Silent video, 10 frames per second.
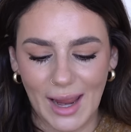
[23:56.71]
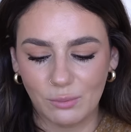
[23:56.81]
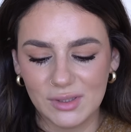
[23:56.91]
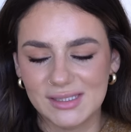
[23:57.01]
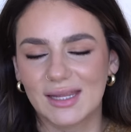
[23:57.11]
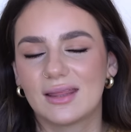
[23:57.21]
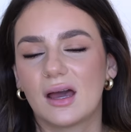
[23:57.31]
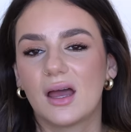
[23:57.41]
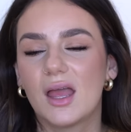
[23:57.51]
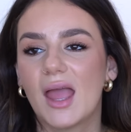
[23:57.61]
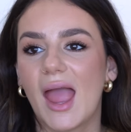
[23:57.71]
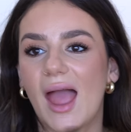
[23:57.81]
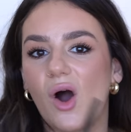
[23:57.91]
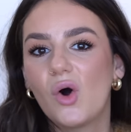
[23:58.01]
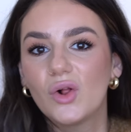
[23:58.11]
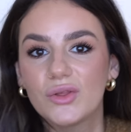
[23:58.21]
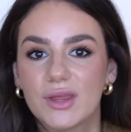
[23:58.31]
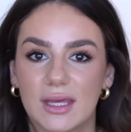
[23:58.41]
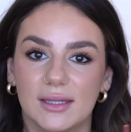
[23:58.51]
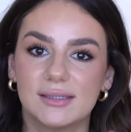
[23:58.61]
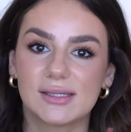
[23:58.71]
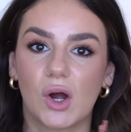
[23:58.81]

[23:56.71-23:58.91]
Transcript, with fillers: I will say that all these